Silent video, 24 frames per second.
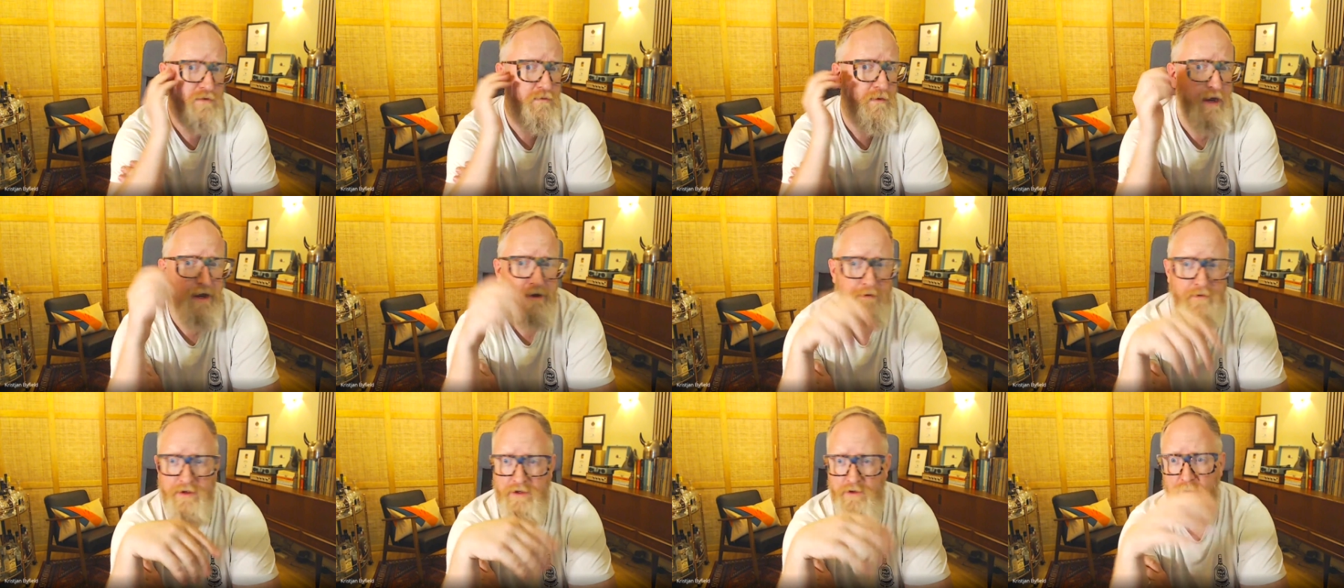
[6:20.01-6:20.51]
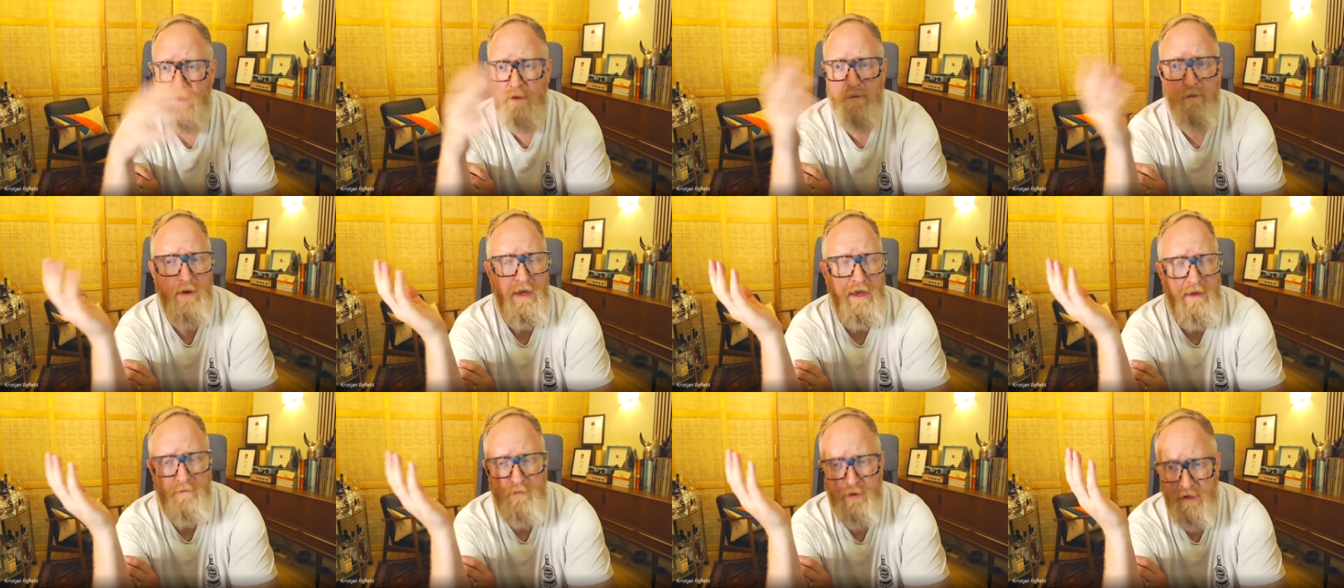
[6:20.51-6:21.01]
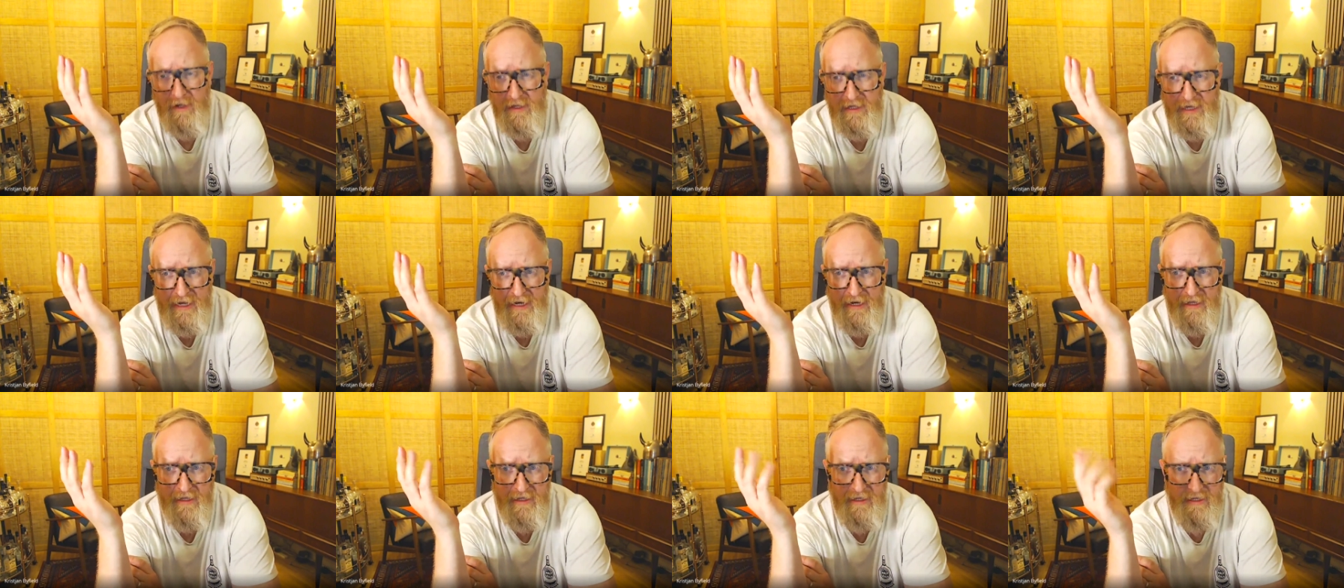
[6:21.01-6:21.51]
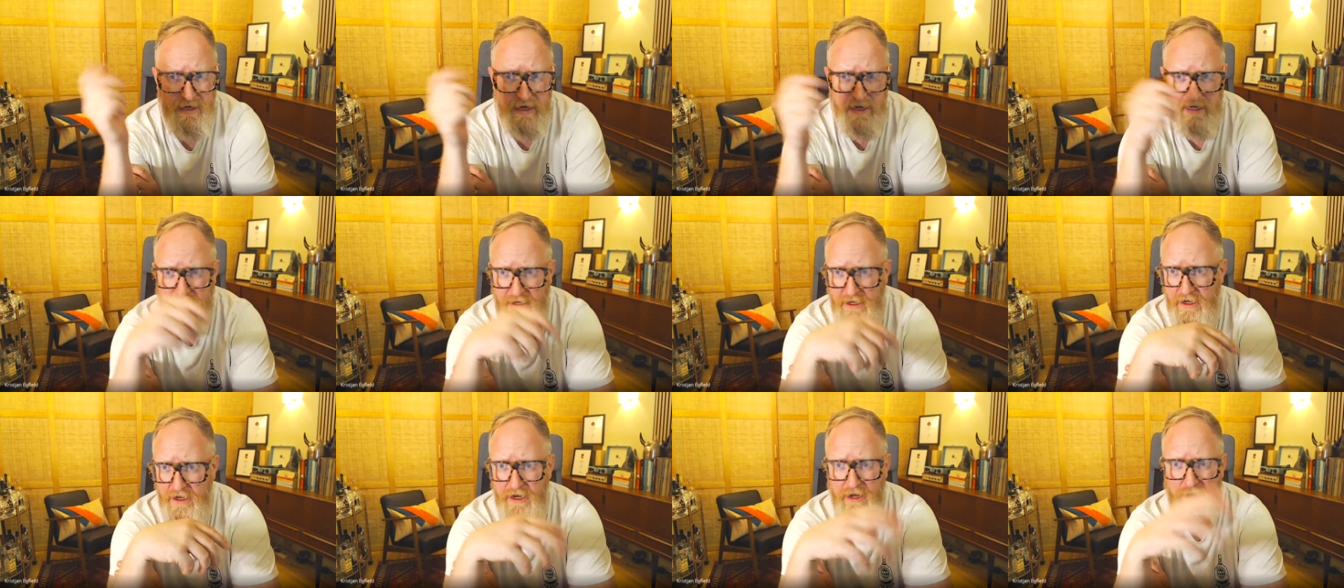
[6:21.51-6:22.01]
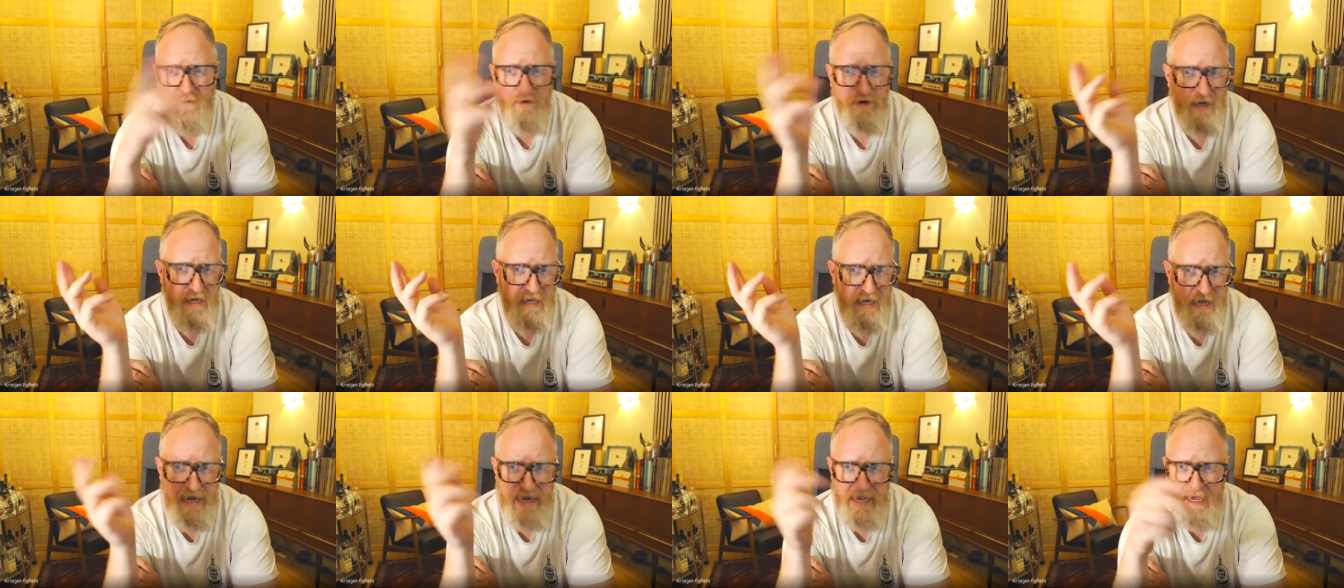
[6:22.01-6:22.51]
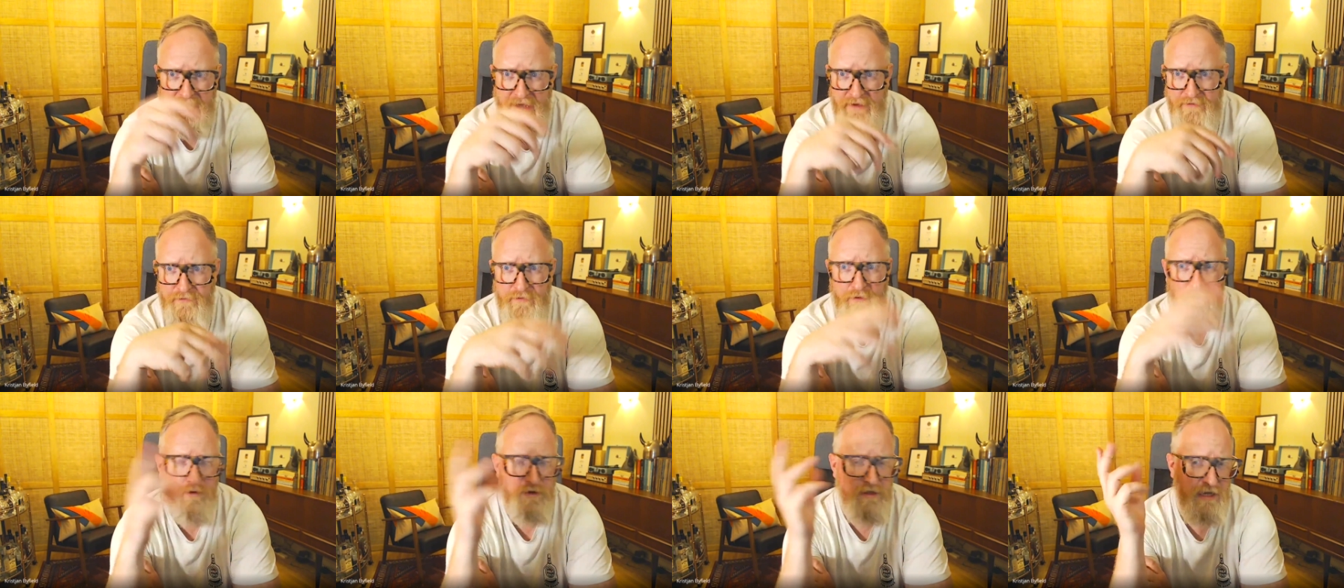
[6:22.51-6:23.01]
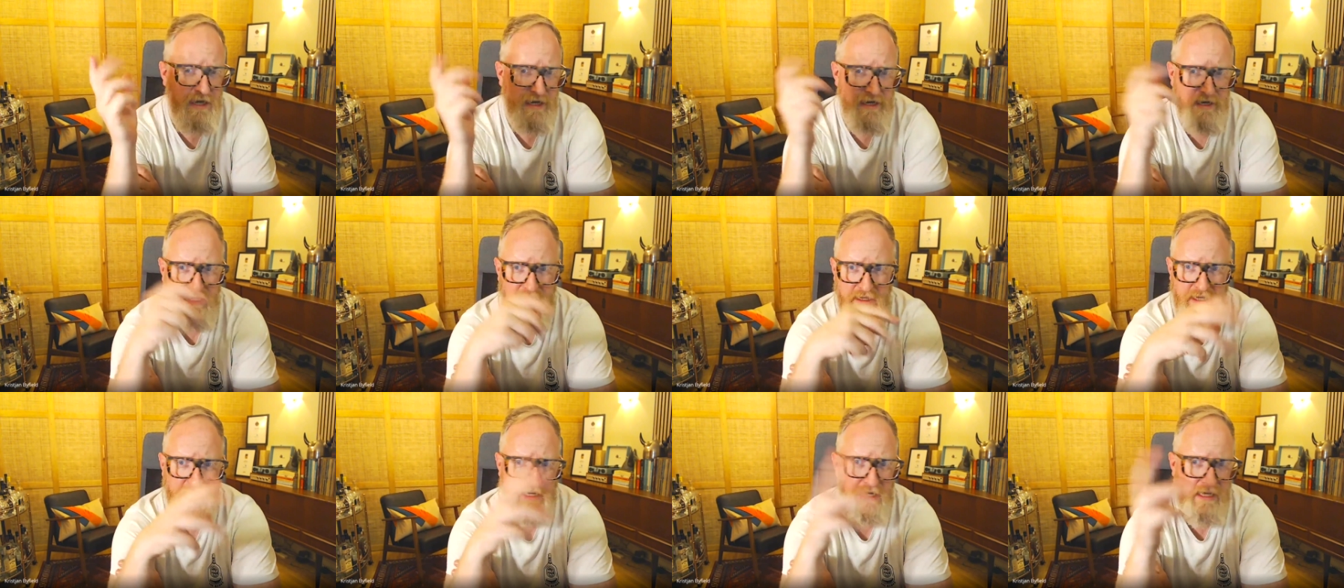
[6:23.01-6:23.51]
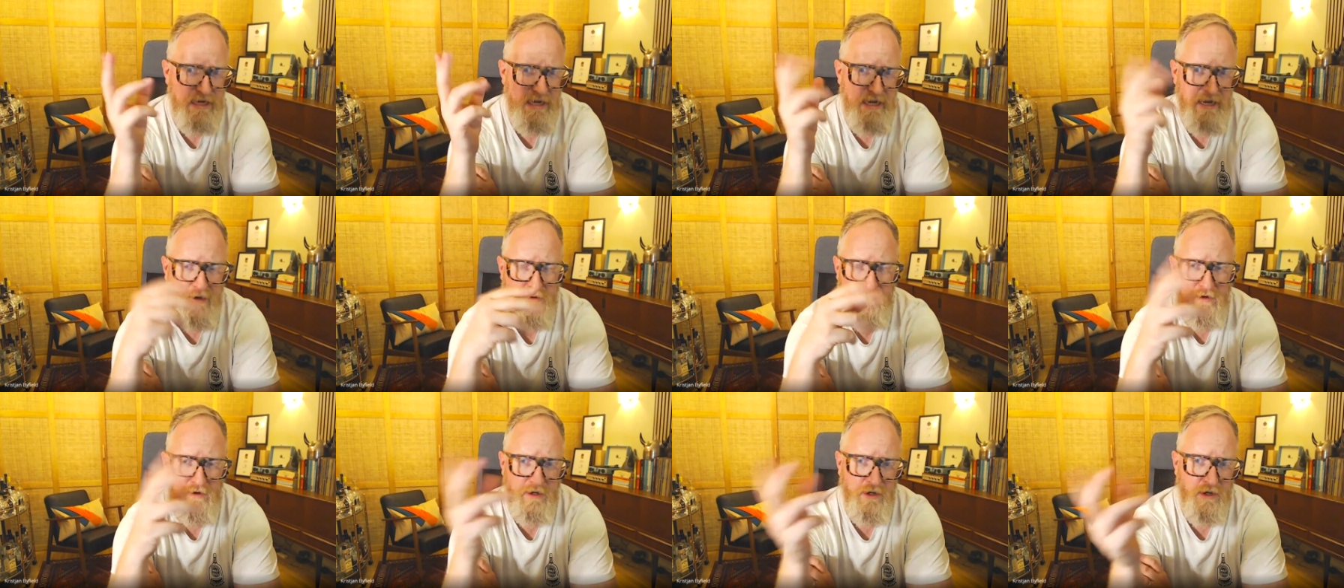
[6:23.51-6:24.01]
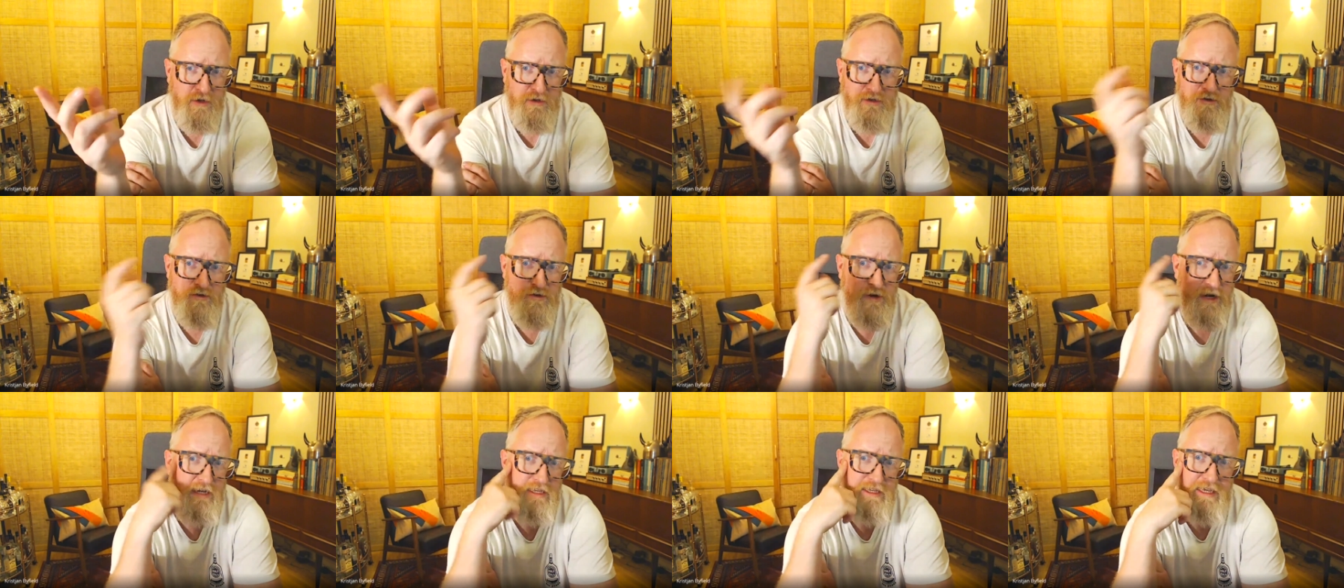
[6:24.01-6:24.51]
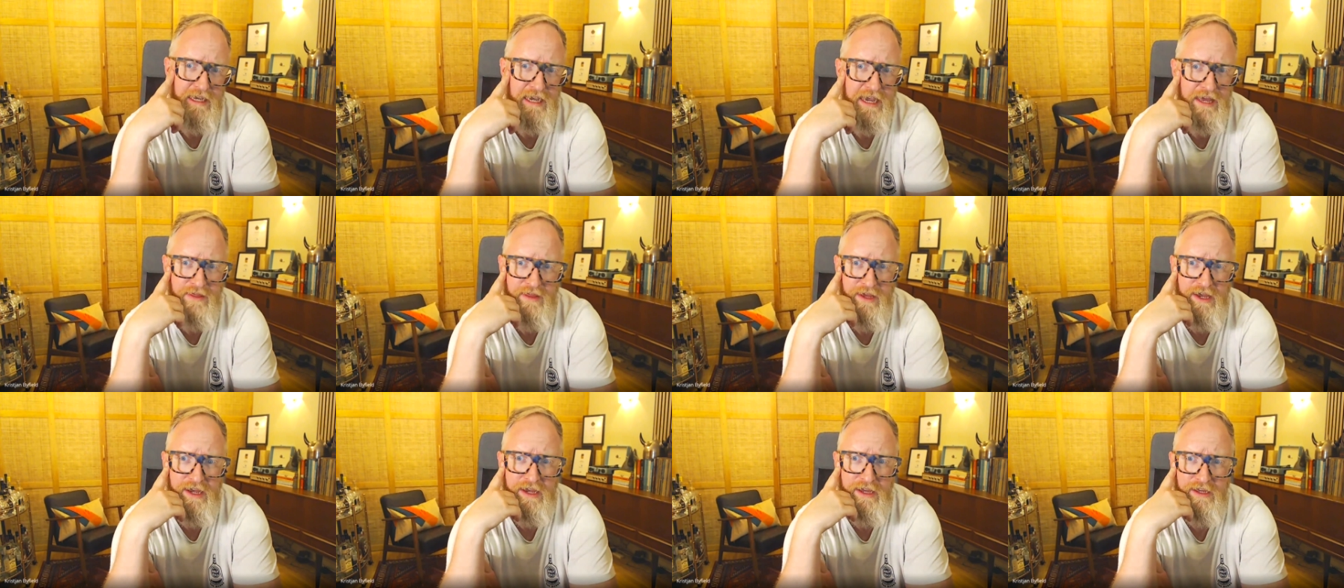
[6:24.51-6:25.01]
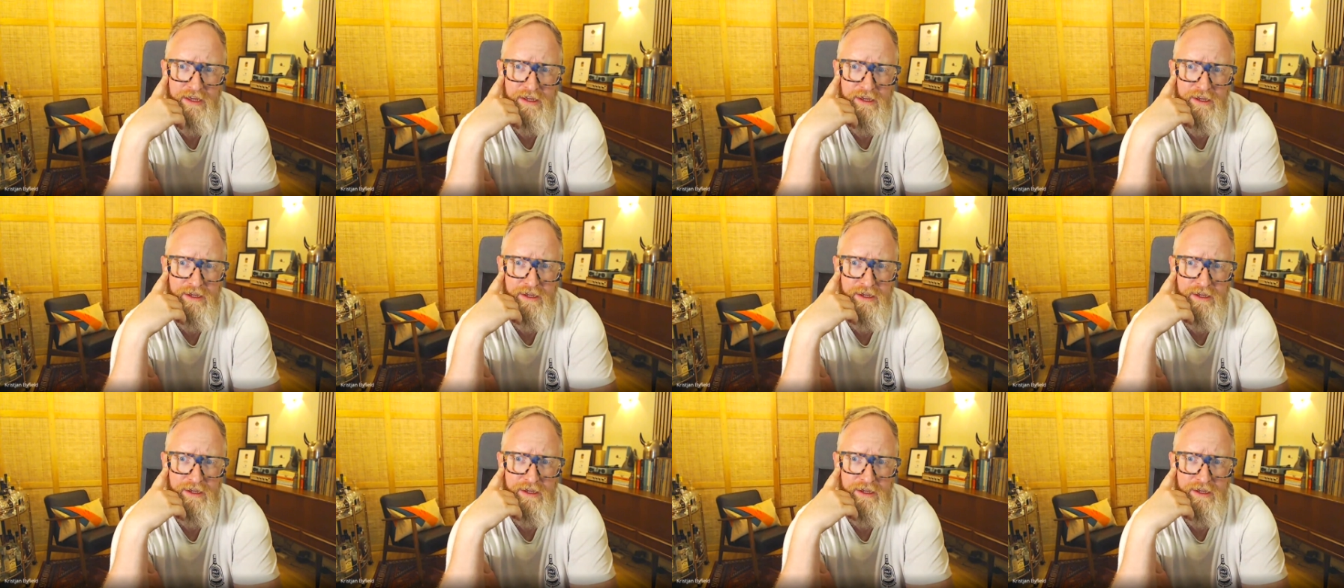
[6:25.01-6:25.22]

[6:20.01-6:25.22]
Whereas when we put tenants in, on a year, 4 tenants in a year on a contract together,